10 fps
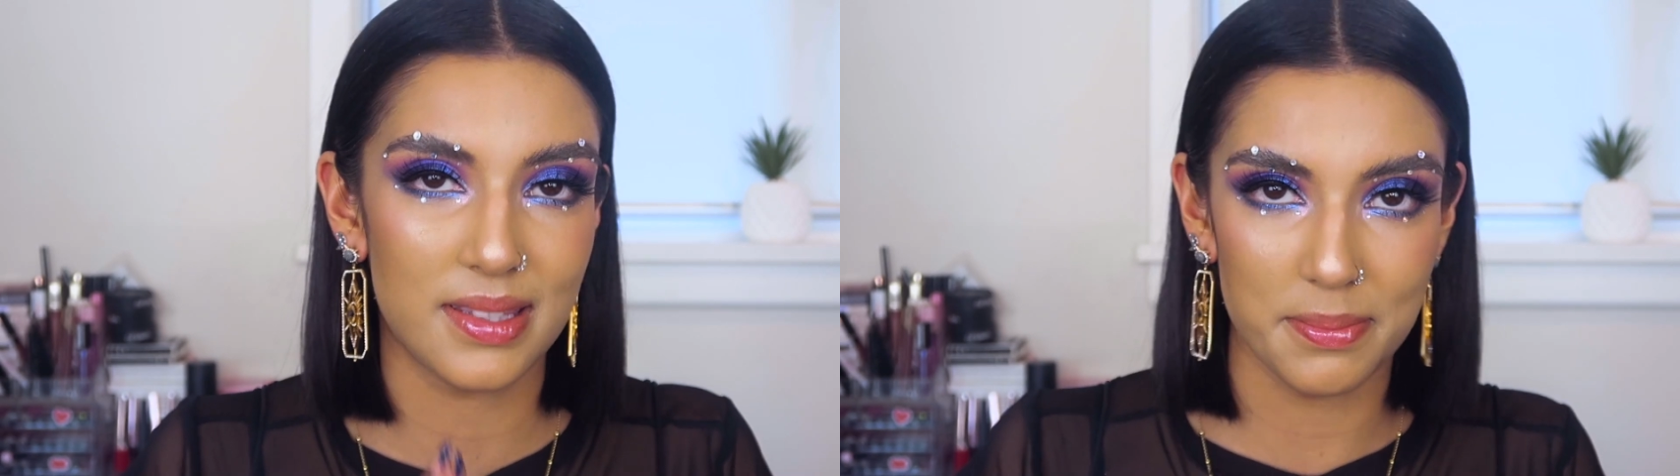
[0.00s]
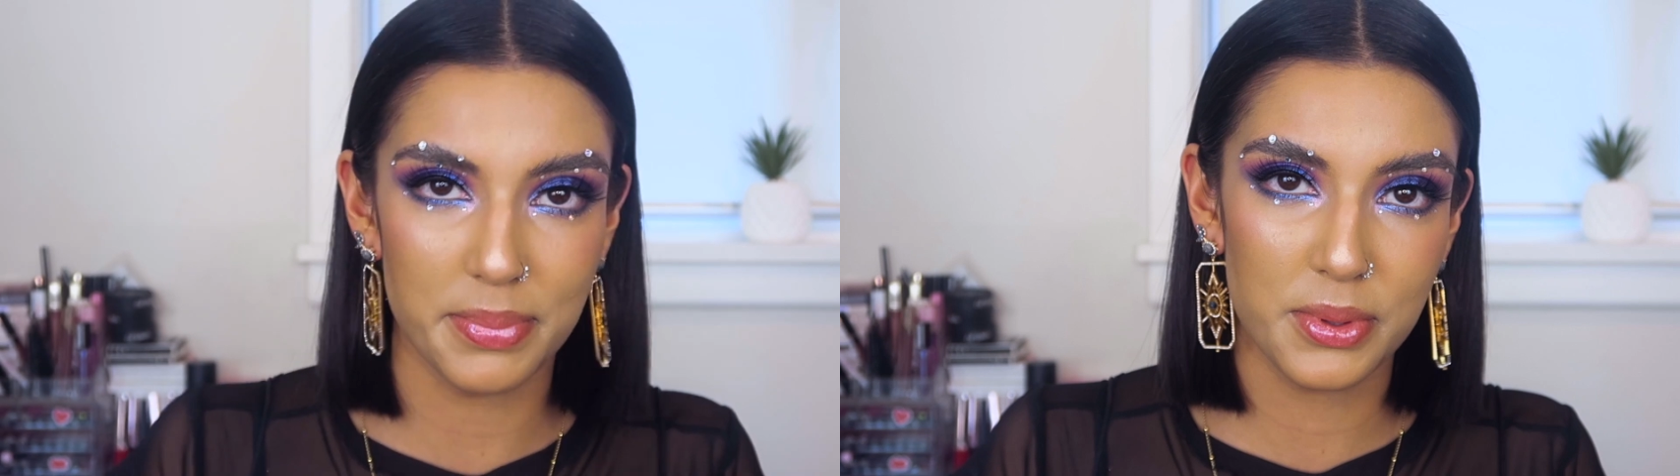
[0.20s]

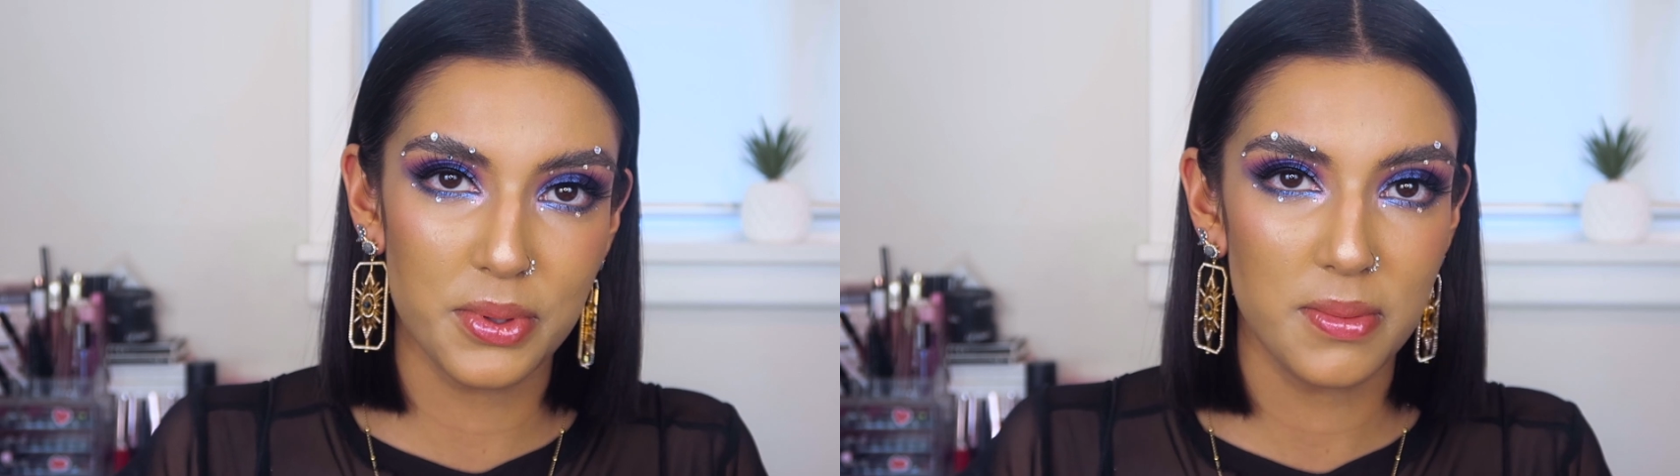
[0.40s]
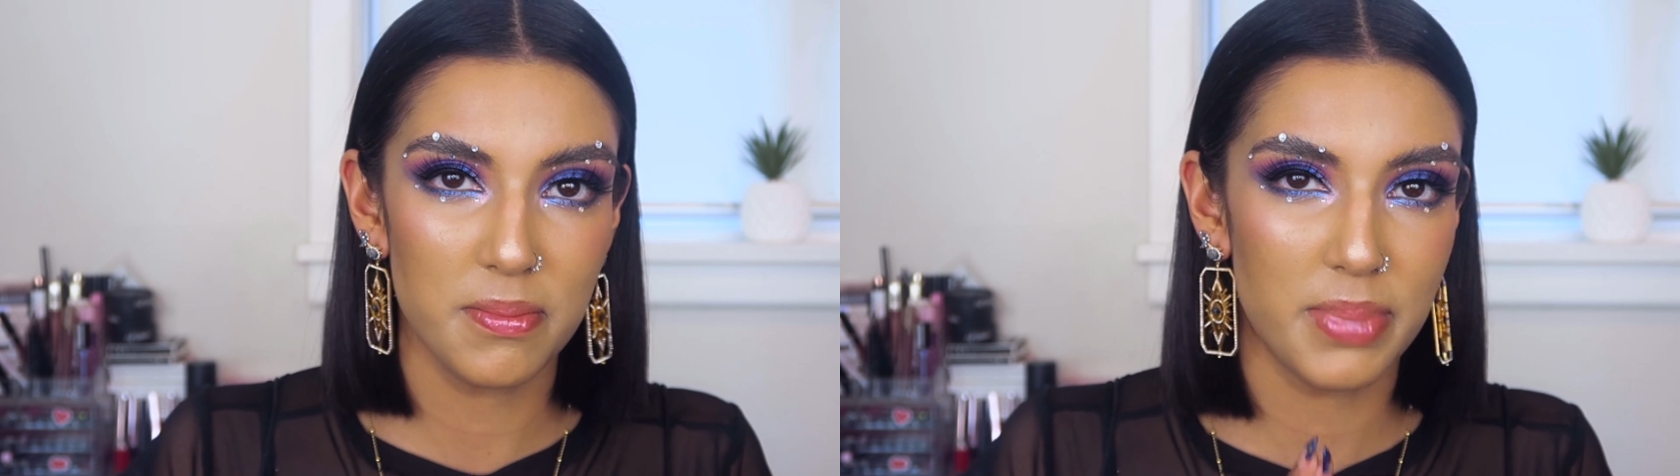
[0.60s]

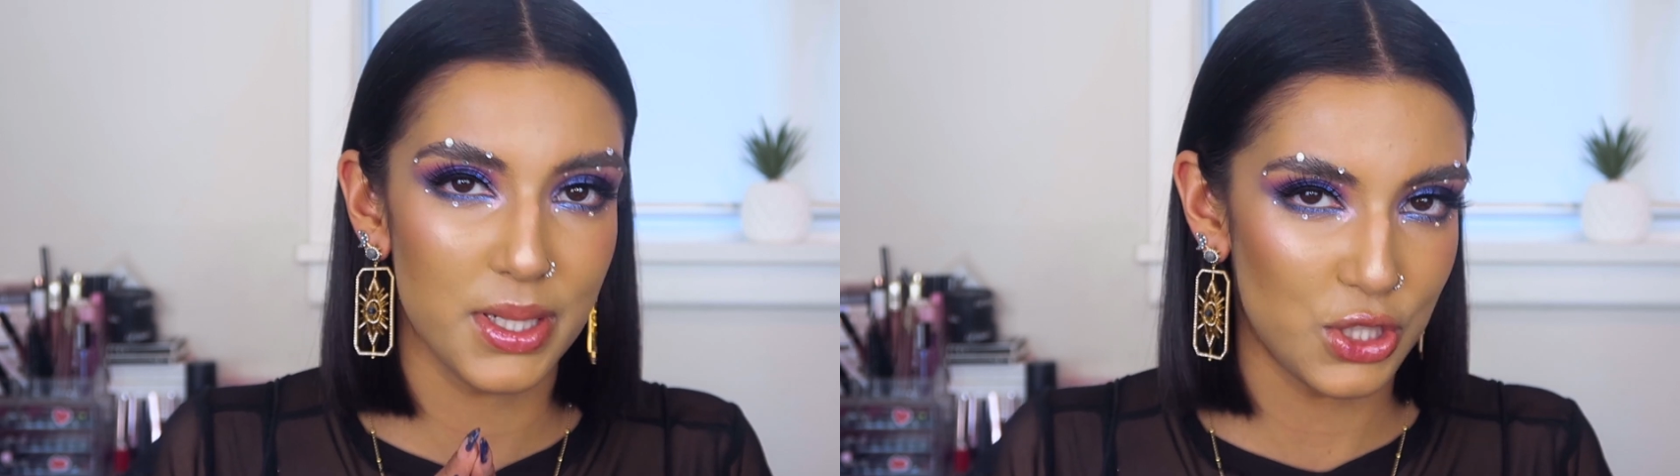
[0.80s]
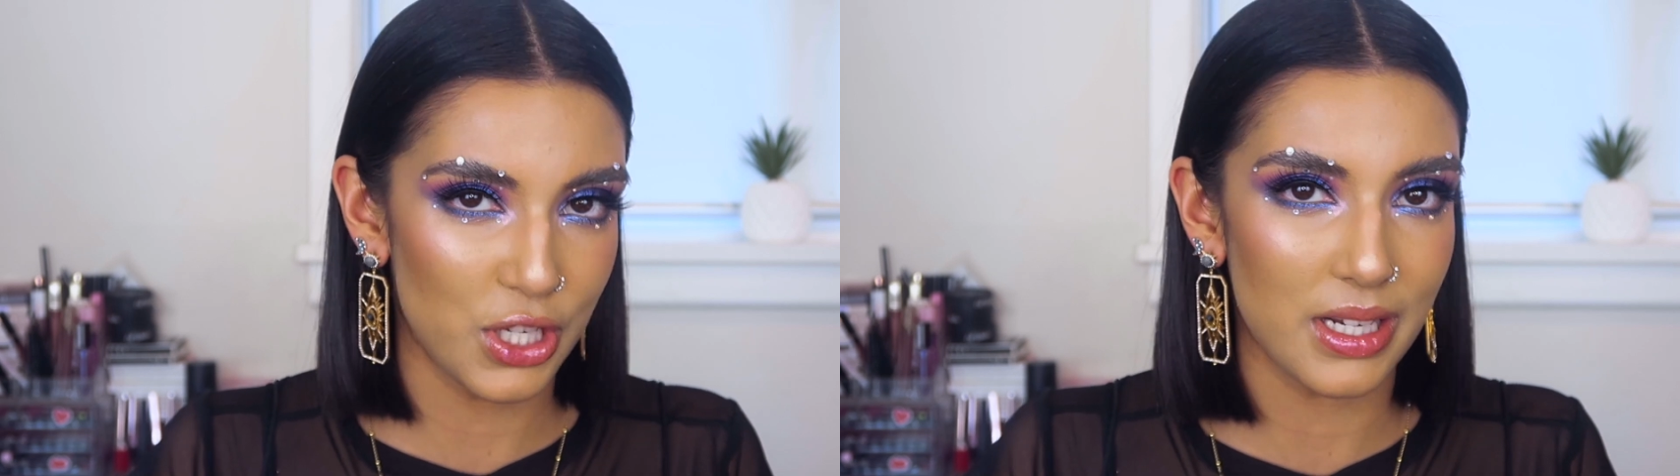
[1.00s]
simple
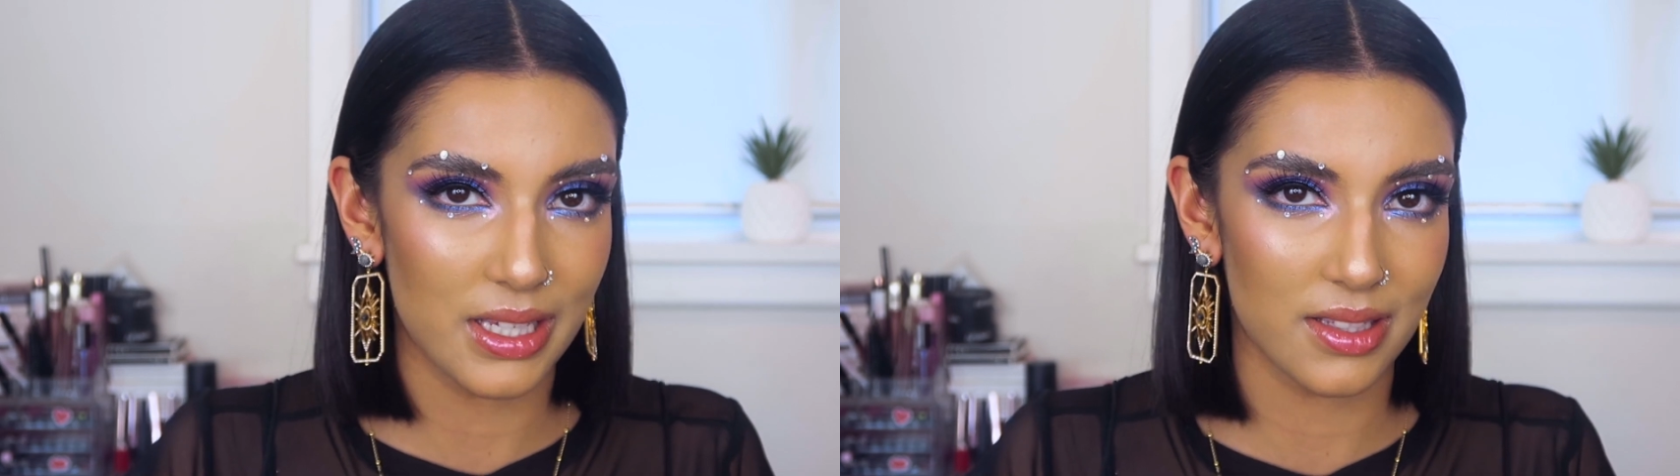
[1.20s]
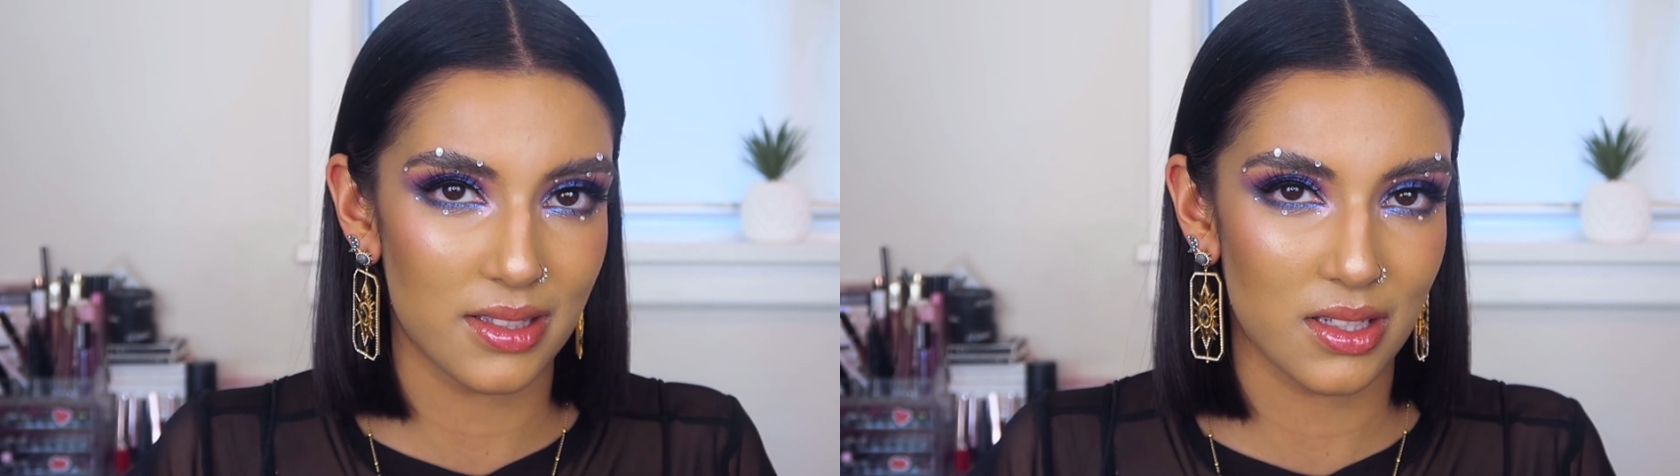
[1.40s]
but
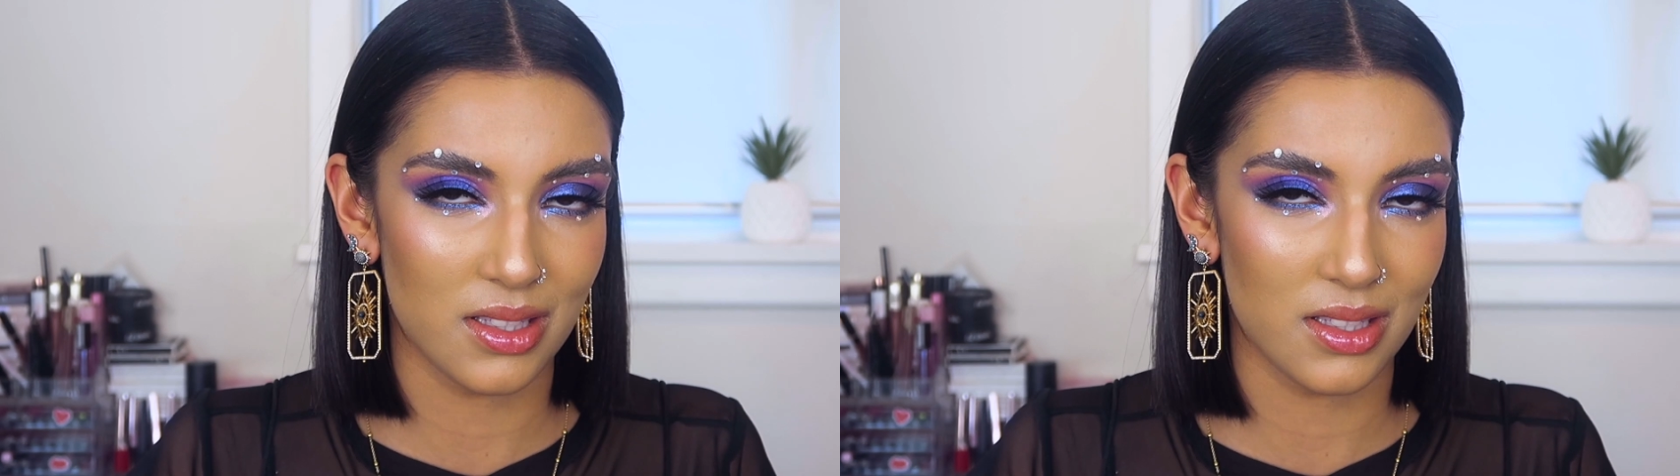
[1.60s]
genius,